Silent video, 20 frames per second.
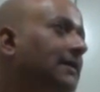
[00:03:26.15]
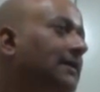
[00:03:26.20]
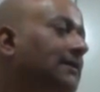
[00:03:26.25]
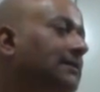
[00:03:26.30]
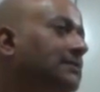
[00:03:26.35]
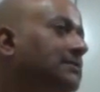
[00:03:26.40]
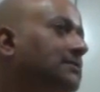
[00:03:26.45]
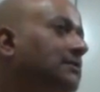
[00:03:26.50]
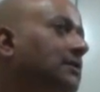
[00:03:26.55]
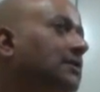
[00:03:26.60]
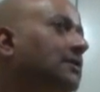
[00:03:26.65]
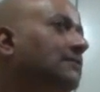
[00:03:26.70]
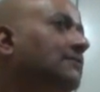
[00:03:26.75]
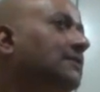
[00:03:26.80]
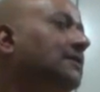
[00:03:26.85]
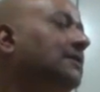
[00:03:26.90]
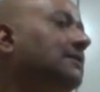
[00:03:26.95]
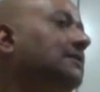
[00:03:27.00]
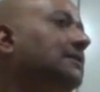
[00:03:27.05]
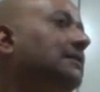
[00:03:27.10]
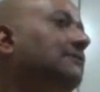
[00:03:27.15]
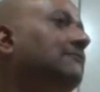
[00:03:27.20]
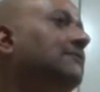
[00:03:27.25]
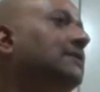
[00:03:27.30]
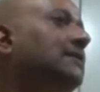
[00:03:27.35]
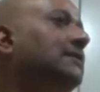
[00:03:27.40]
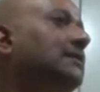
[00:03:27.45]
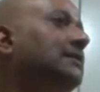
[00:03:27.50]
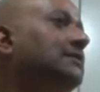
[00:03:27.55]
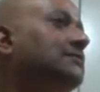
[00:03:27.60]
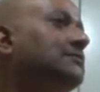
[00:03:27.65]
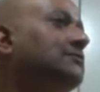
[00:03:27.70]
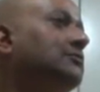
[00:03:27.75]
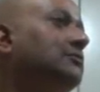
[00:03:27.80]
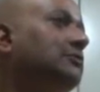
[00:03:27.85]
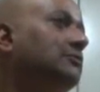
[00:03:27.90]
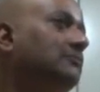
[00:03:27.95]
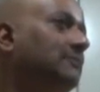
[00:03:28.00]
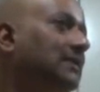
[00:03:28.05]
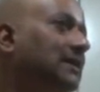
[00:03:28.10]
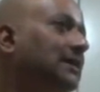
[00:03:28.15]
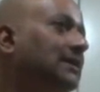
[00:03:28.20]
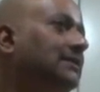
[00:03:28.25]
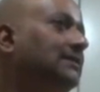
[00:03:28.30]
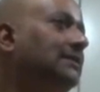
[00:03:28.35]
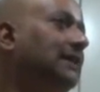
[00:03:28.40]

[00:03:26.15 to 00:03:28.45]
It is not even a divinity. So to be a